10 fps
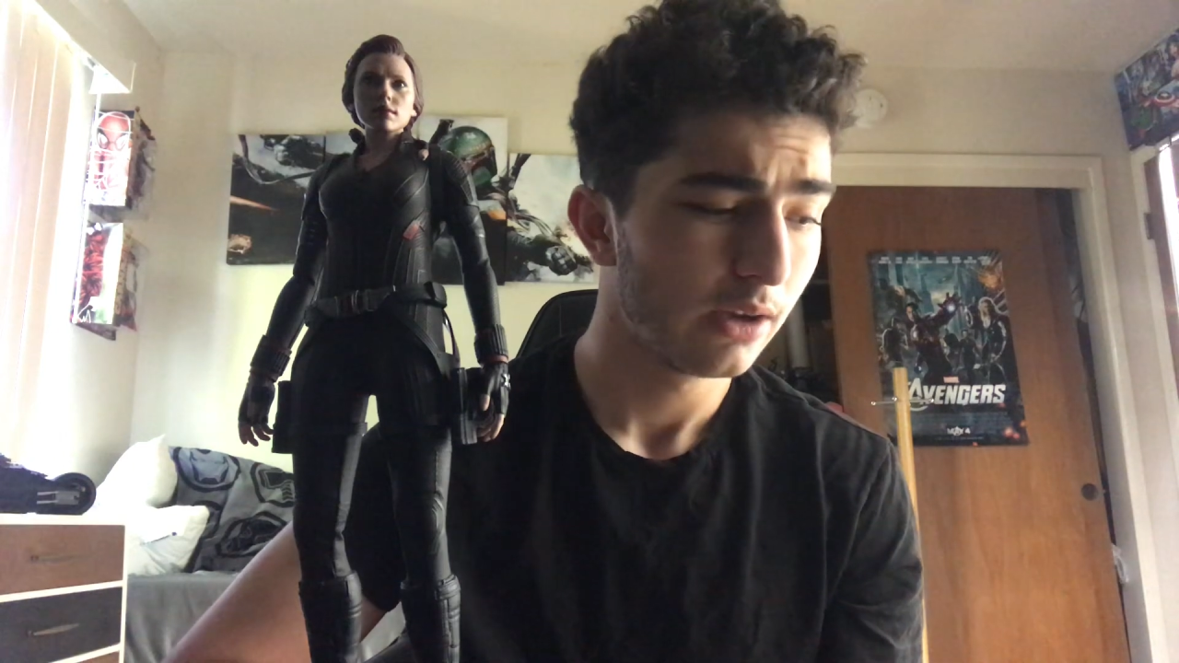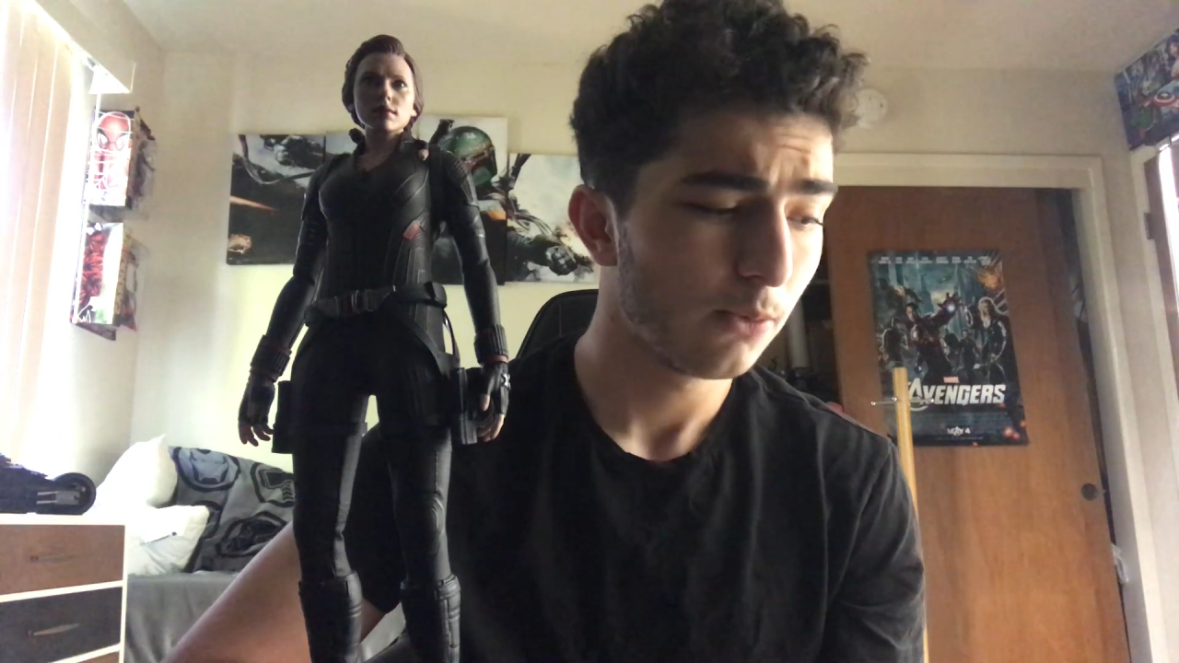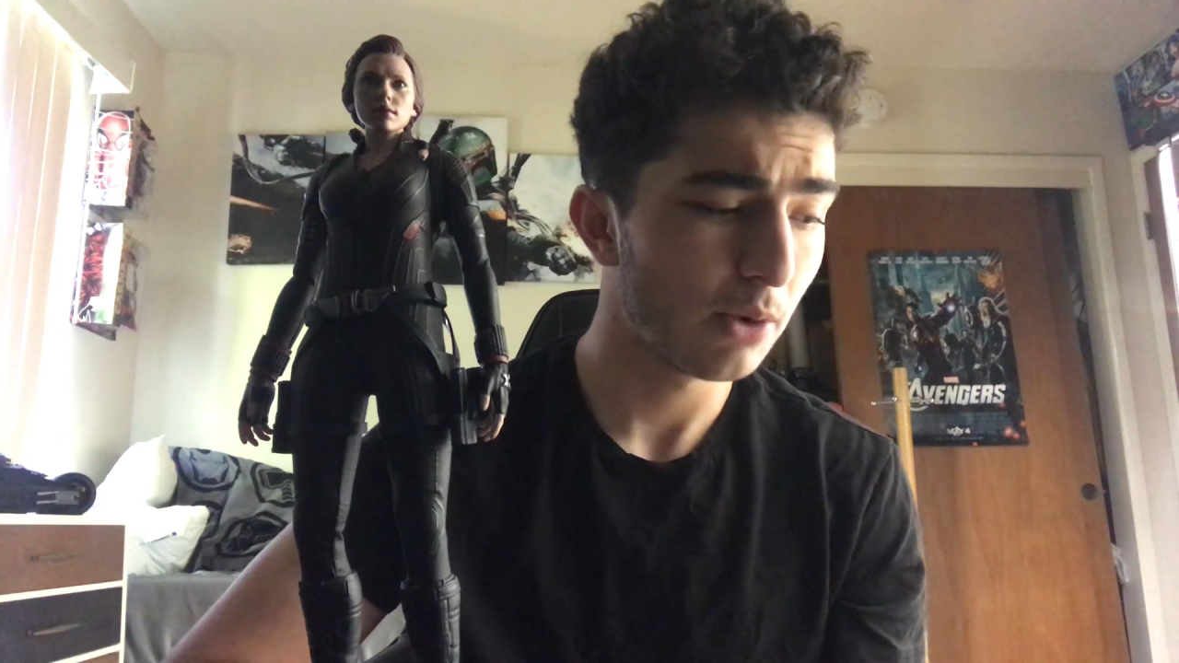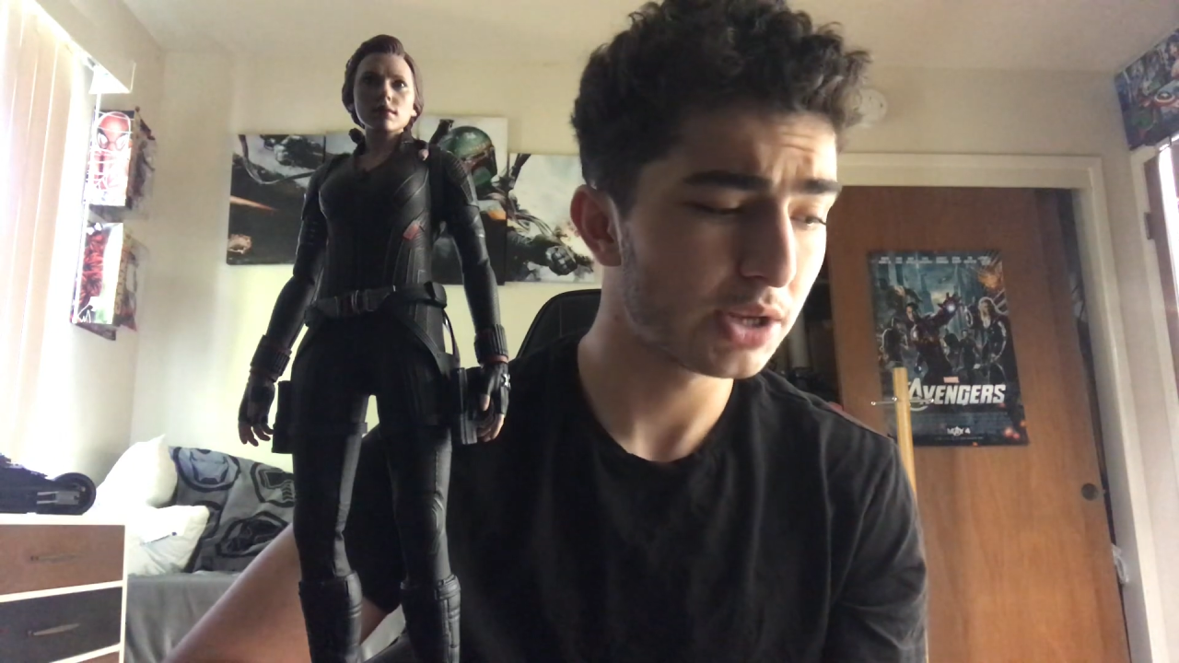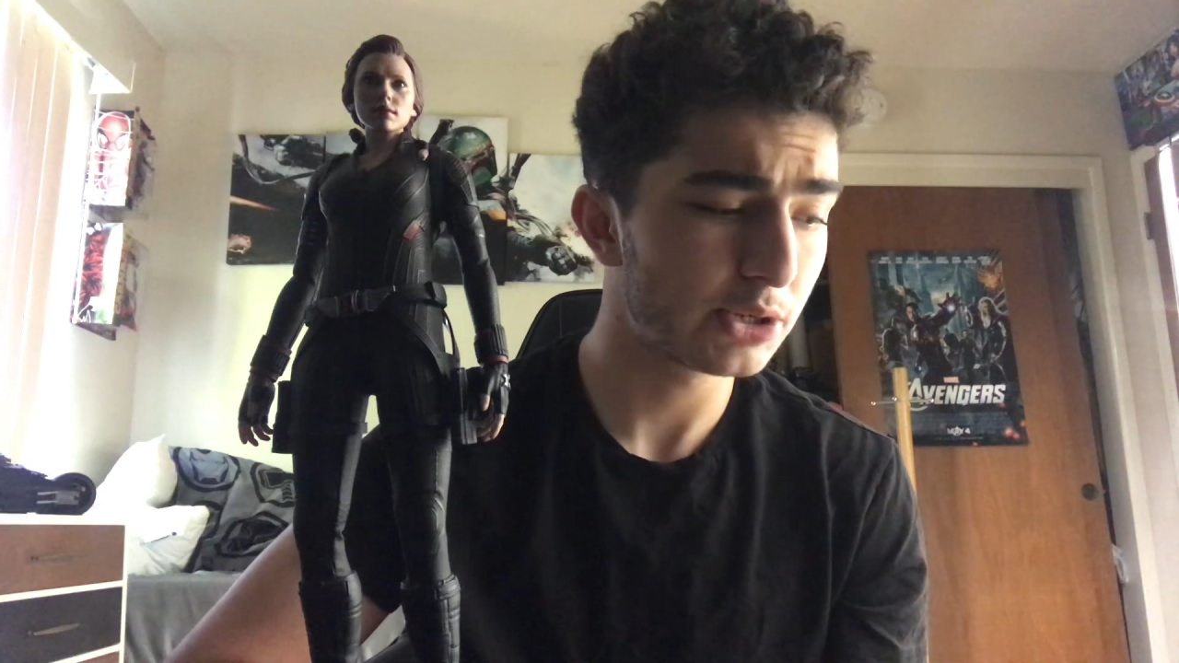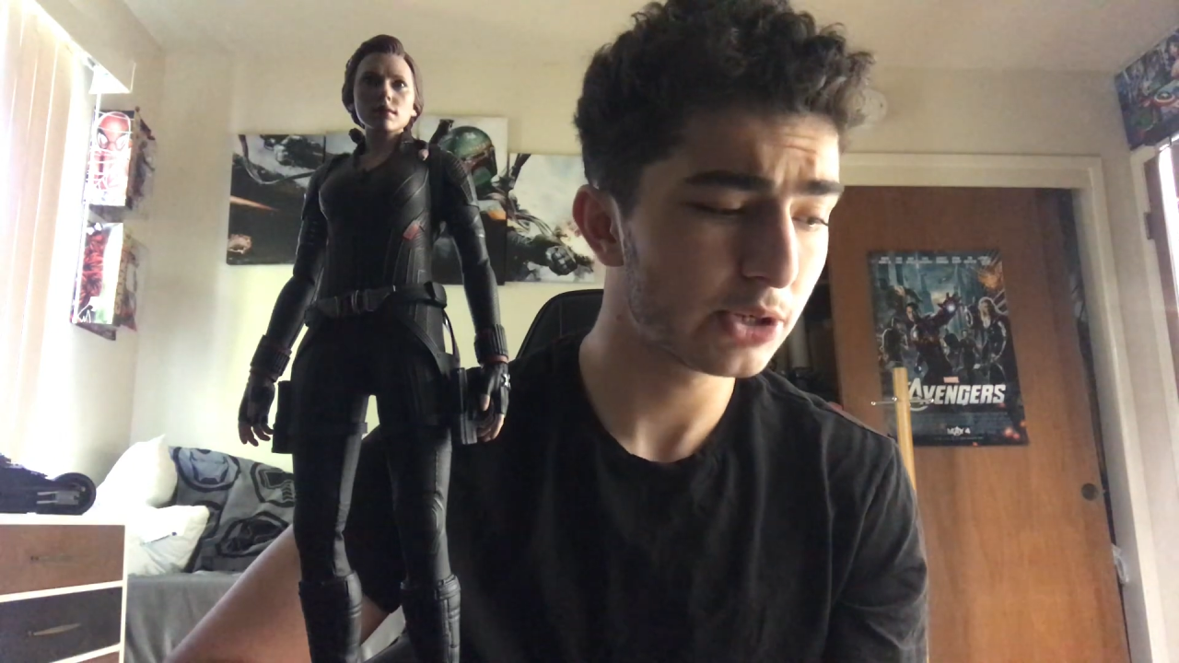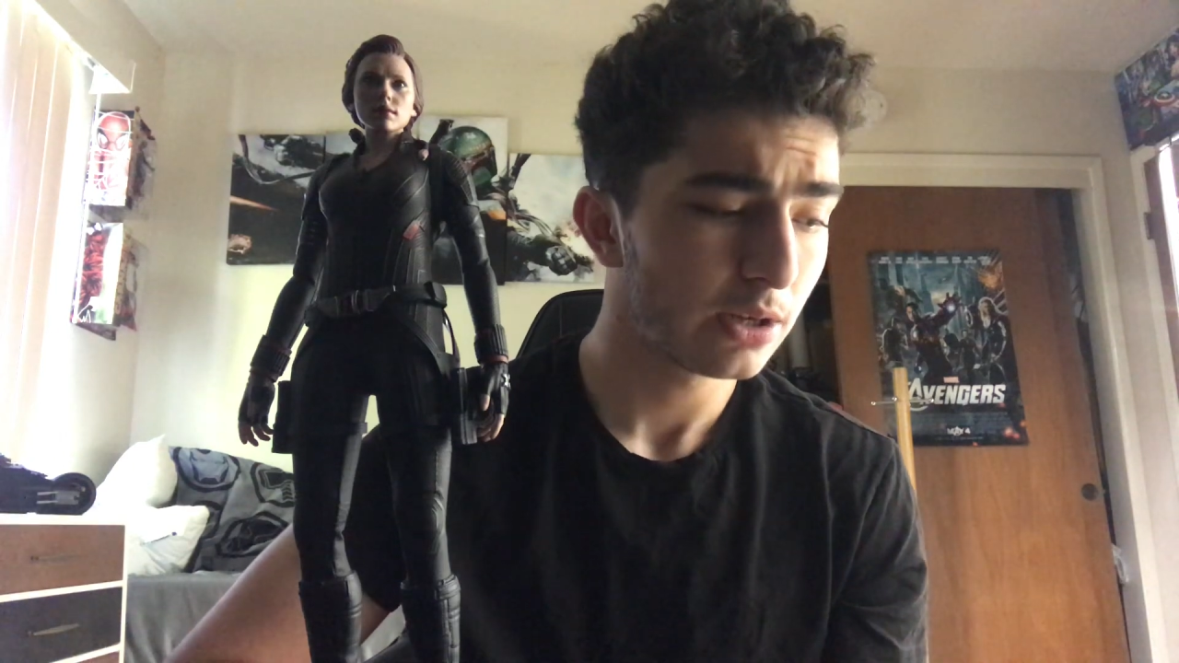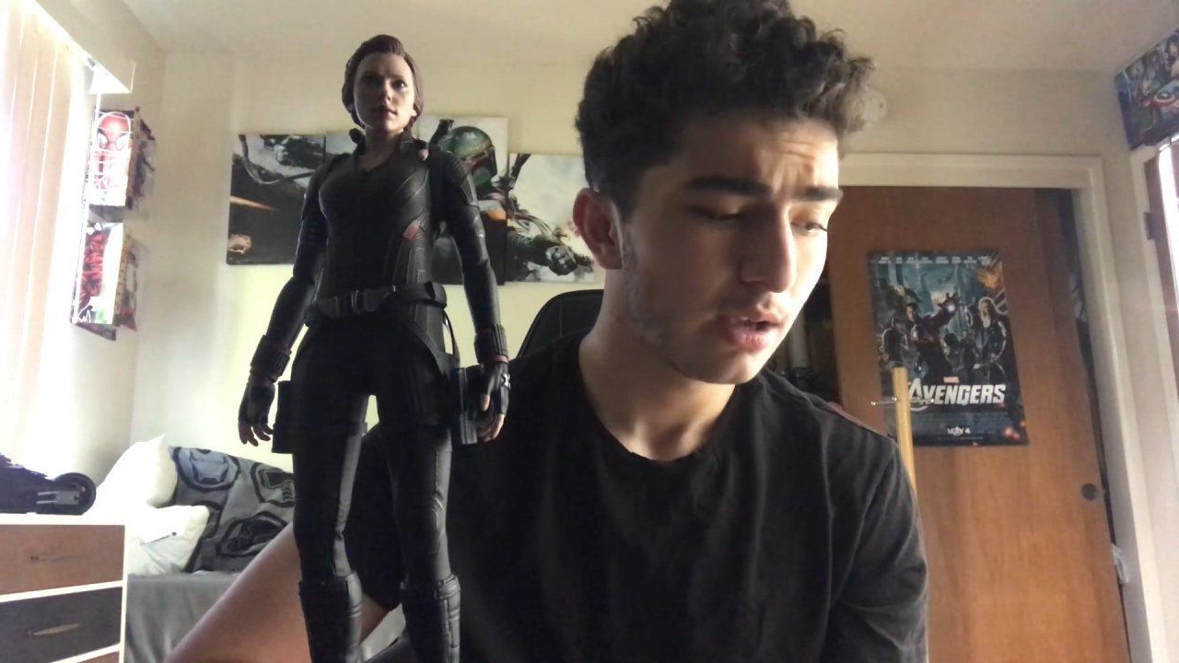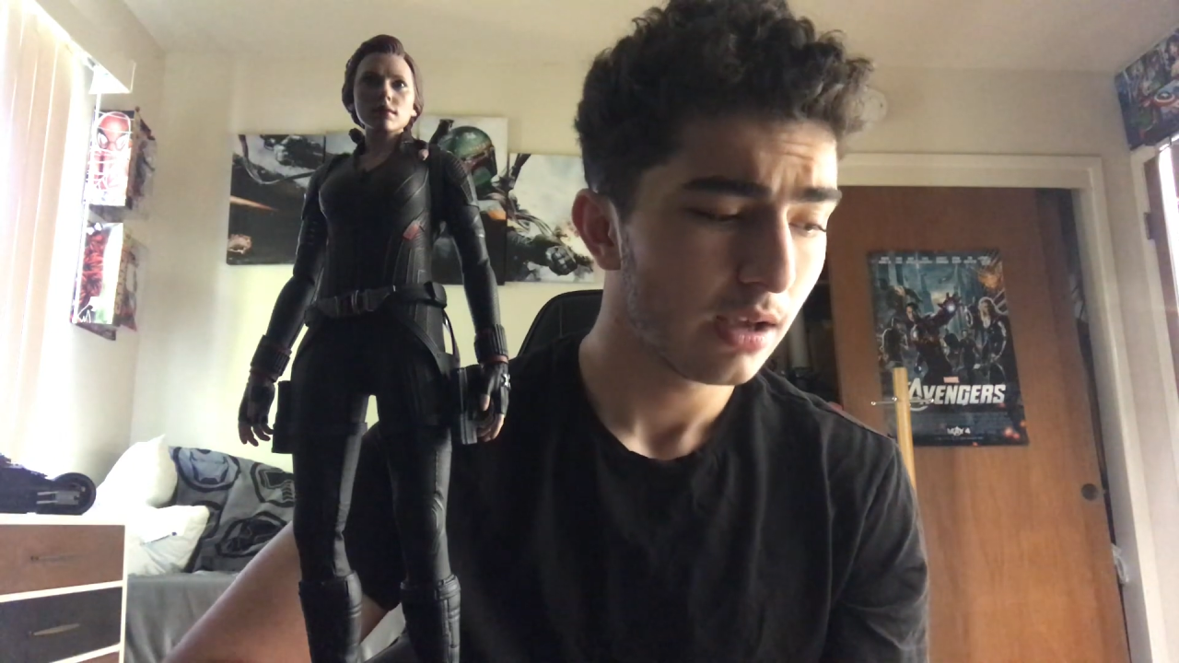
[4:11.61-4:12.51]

which